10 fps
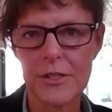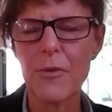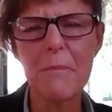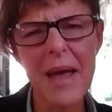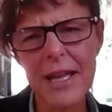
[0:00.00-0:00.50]
for
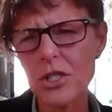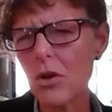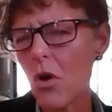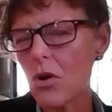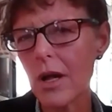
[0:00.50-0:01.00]
much
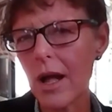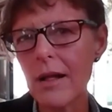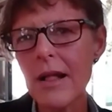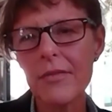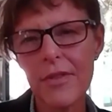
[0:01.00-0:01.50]
longer
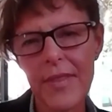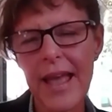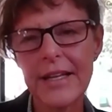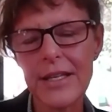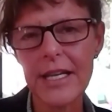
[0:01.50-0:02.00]
than
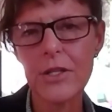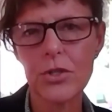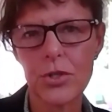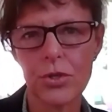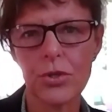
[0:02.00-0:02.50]
they need
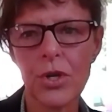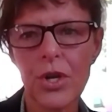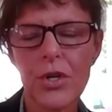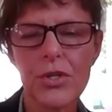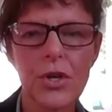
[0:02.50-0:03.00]
to.
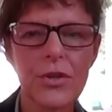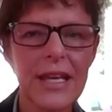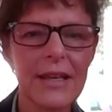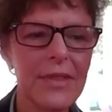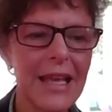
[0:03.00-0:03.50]
So
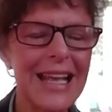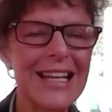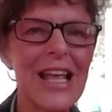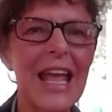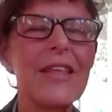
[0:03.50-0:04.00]

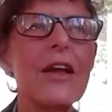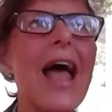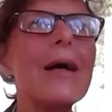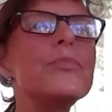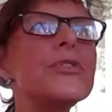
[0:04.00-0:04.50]
they're
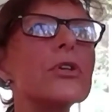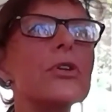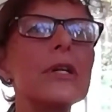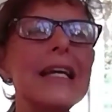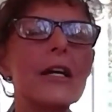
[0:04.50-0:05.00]

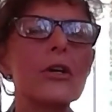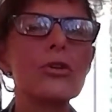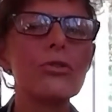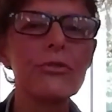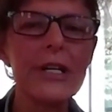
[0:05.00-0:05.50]
absolutely
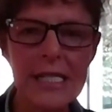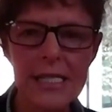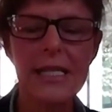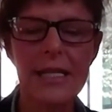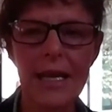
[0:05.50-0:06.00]

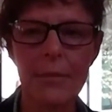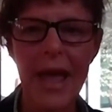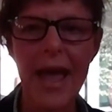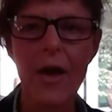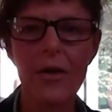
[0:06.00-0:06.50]
increasing their
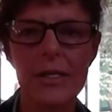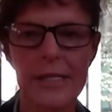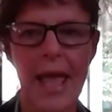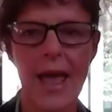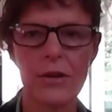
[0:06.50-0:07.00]
powers
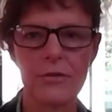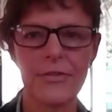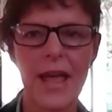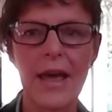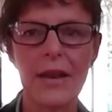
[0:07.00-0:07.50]
out
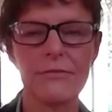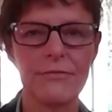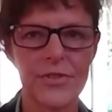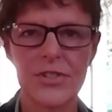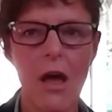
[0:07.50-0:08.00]
of
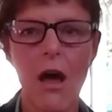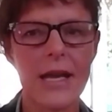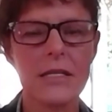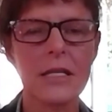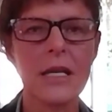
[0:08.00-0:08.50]

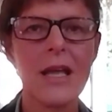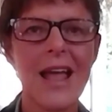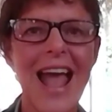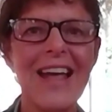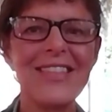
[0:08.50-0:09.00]
sight,
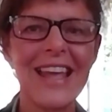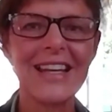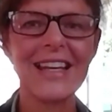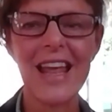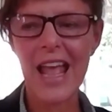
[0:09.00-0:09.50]
and
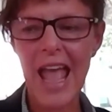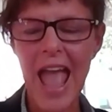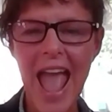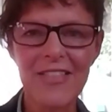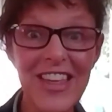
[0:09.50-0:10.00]
then
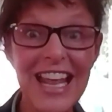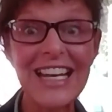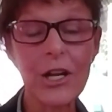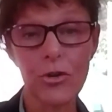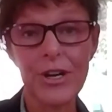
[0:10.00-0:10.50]

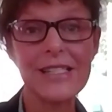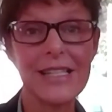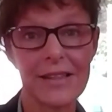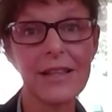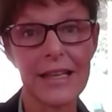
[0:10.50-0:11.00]

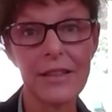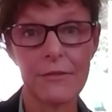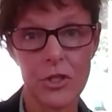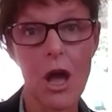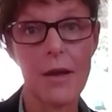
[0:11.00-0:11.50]
increasing the length
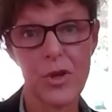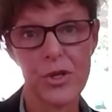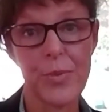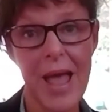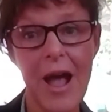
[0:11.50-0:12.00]
of time
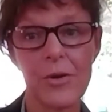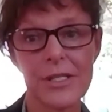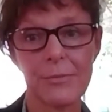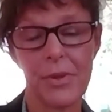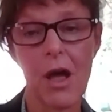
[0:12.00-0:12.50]
those powers
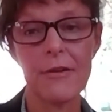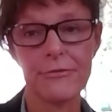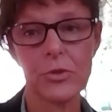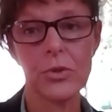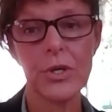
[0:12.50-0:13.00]
apply
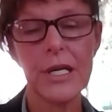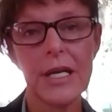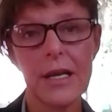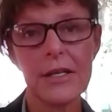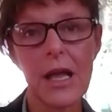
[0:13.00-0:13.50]
for.
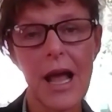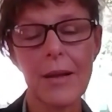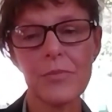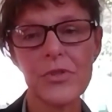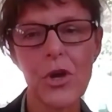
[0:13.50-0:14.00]

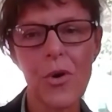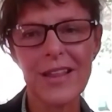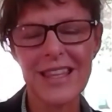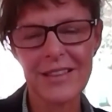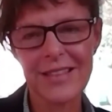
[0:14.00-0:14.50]
So I
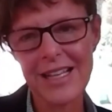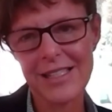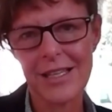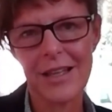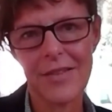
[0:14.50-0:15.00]
think
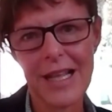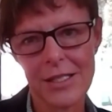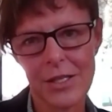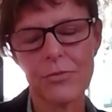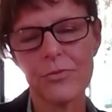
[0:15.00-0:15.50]
that's
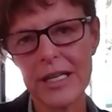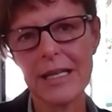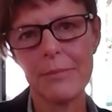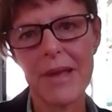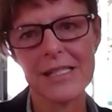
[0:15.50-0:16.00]
a
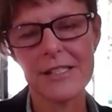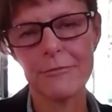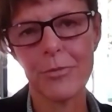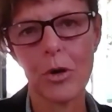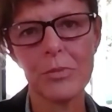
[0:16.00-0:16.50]
really
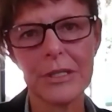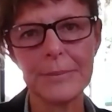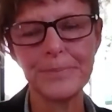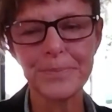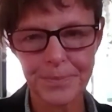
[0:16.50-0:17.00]
massive problem.